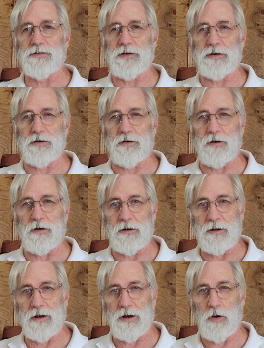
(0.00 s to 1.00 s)
that you're
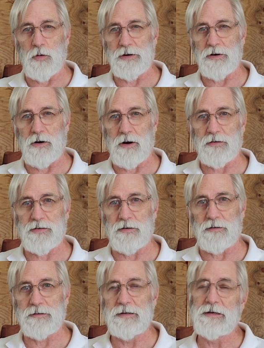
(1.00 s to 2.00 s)
going to go in your
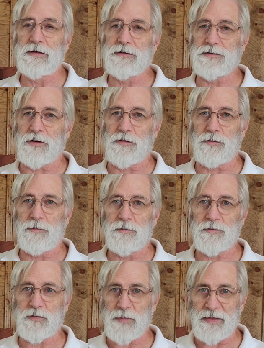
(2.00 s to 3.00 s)
arsenal. So
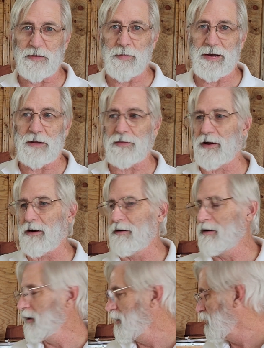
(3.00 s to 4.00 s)
spend the money there.
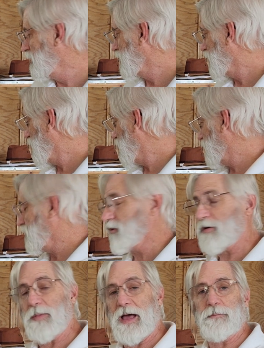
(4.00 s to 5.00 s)
You
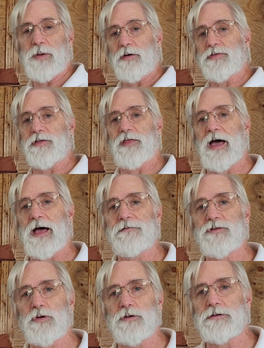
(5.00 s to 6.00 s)
can buy both of the hive
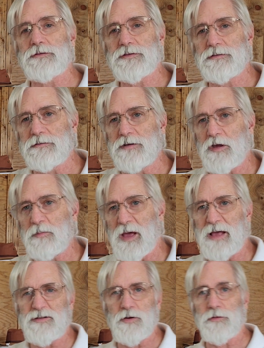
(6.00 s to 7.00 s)
tools. You can
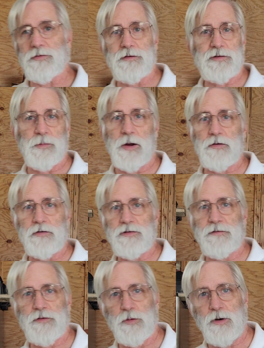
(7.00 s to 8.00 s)
buy 2 or 3 smokers
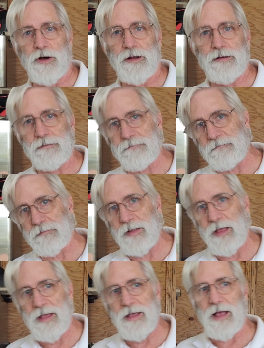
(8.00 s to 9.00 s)
if you want.
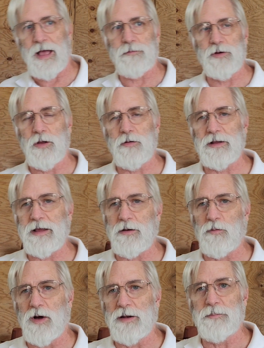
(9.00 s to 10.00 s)
I would only get
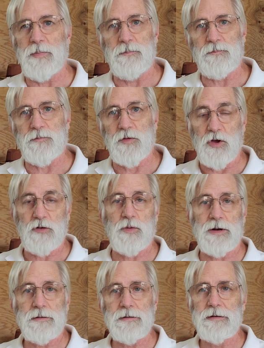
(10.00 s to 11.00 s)
one good one.